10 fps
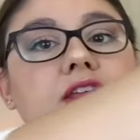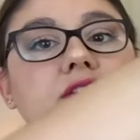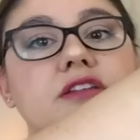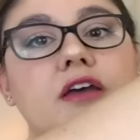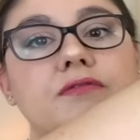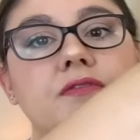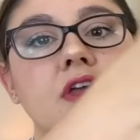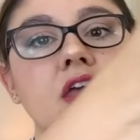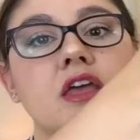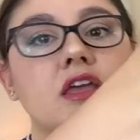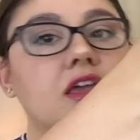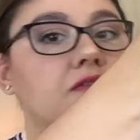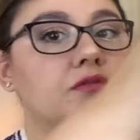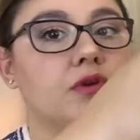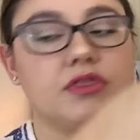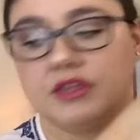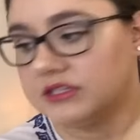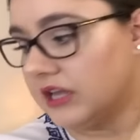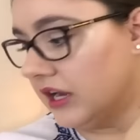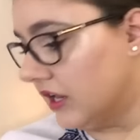fit stuff even with
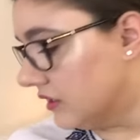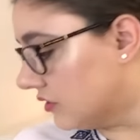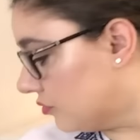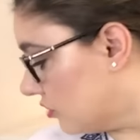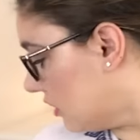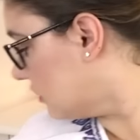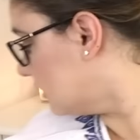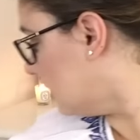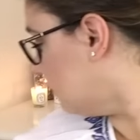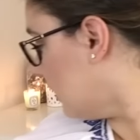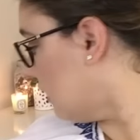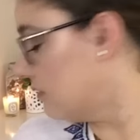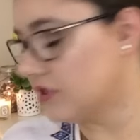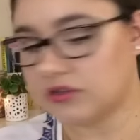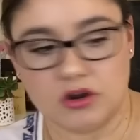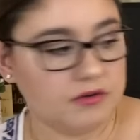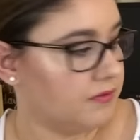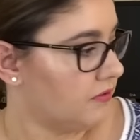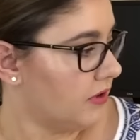this in it. So I'm trying to see if I have a scarf